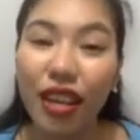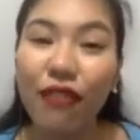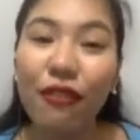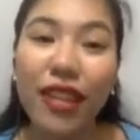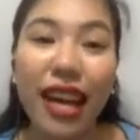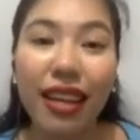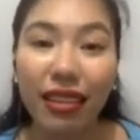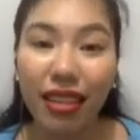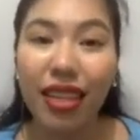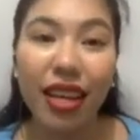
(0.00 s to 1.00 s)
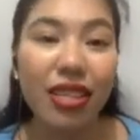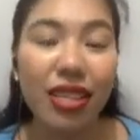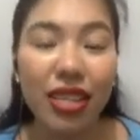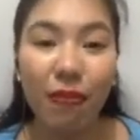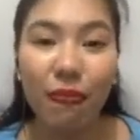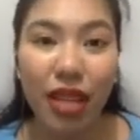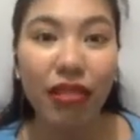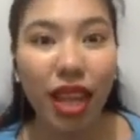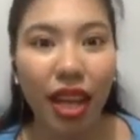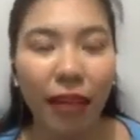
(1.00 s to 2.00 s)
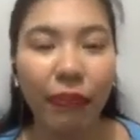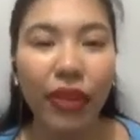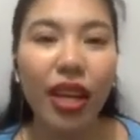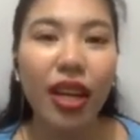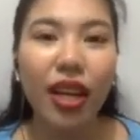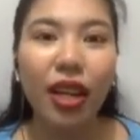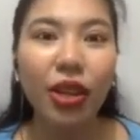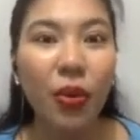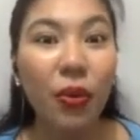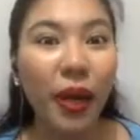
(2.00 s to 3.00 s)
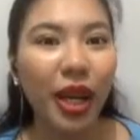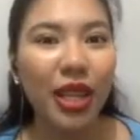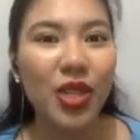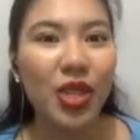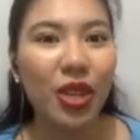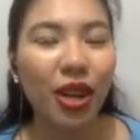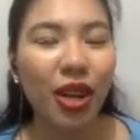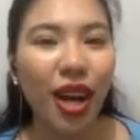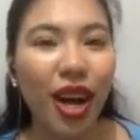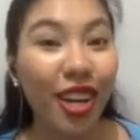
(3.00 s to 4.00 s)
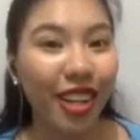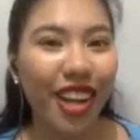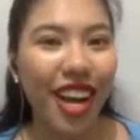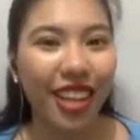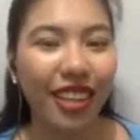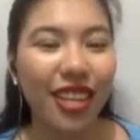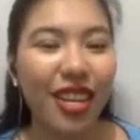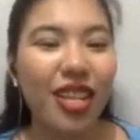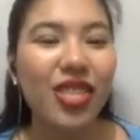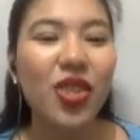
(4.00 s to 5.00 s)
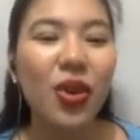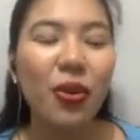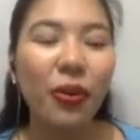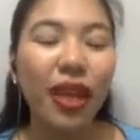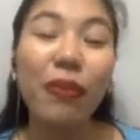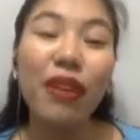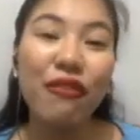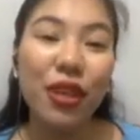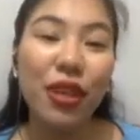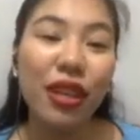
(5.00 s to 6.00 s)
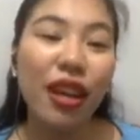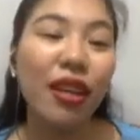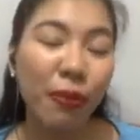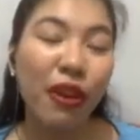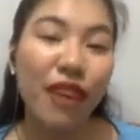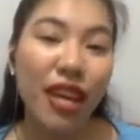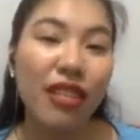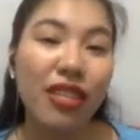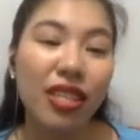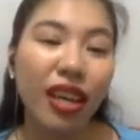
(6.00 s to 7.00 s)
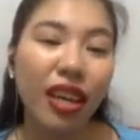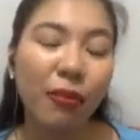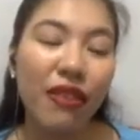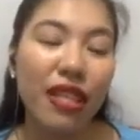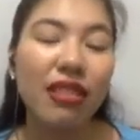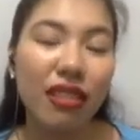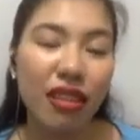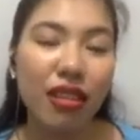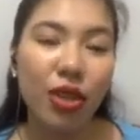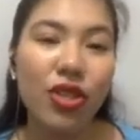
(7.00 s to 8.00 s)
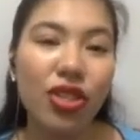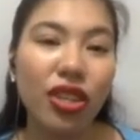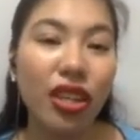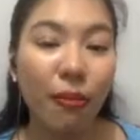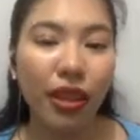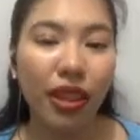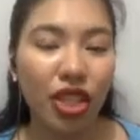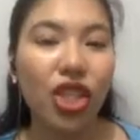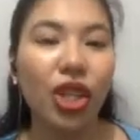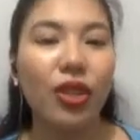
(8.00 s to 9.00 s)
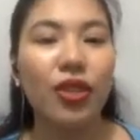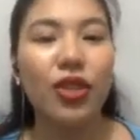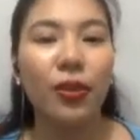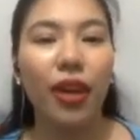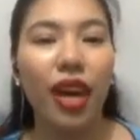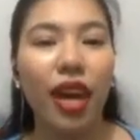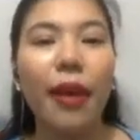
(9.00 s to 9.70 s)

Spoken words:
the idea is repeated, the words are not. So it prevents tedious repetitions. Okay.